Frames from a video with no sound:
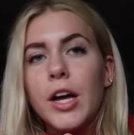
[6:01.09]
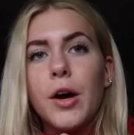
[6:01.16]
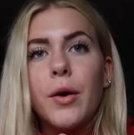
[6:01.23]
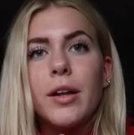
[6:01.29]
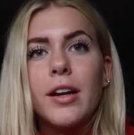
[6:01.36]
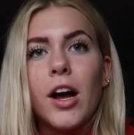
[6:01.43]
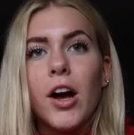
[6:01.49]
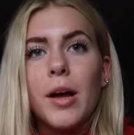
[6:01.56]

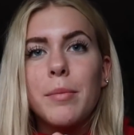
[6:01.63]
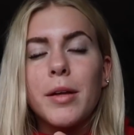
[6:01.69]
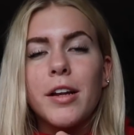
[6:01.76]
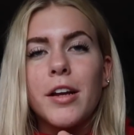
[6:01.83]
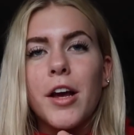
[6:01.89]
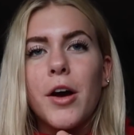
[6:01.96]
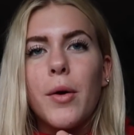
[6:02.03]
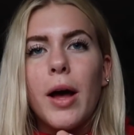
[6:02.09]
so now I'm
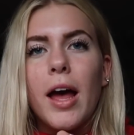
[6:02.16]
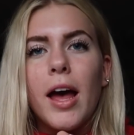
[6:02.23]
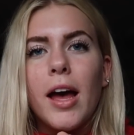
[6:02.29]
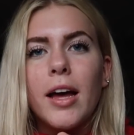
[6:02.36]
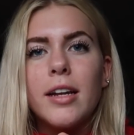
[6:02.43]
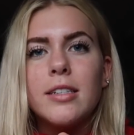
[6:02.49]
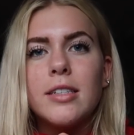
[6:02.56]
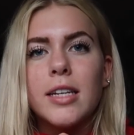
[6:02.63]
gonna go
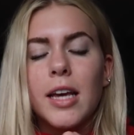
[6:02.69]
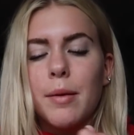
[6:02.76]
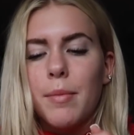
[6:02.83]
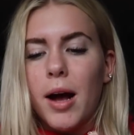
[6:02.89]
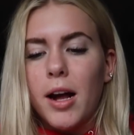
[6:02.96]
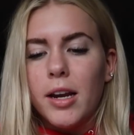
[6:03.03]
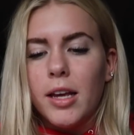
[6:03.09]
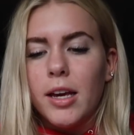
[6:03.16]
ahead to get
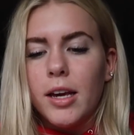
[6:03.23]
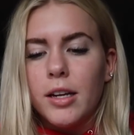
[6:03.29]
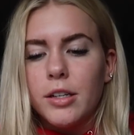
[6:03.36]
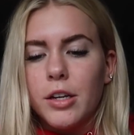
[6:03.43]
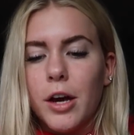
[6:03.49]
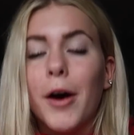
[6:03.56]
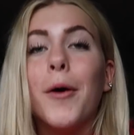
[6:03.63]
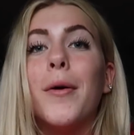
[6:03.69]
Maddie
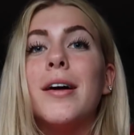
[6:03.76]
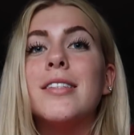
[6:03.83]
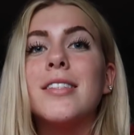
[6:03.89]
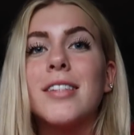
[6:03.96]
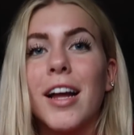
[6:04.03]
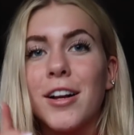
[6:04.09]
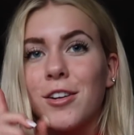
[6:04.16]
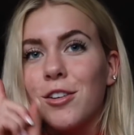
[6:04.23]
and go
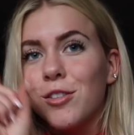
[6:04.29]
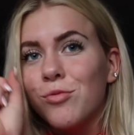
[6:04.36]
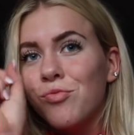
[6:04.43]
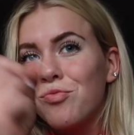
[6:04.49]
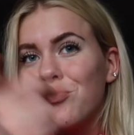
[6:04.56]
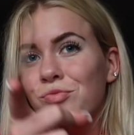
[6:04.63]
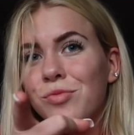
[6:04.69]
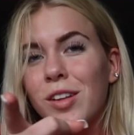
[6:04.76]
cycle.
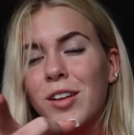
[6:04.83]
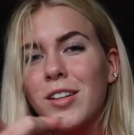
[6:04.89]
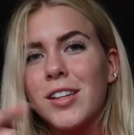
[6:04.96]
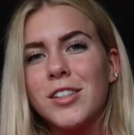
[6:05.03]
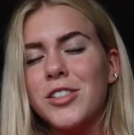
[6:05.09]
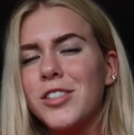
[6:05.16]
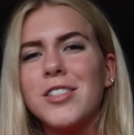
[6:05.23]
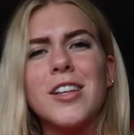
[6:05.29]

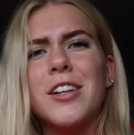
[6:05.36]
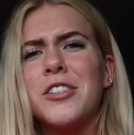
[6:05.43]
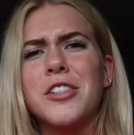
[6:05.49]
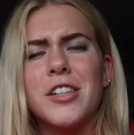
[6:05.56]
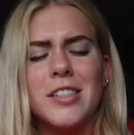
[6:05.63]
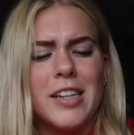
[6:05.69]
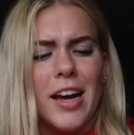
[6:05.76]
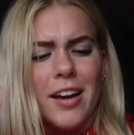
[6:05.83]
It's just such a
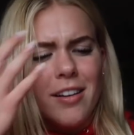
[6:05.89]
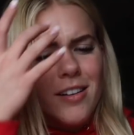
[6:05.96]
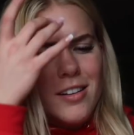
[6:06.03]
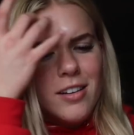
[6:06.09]
good day.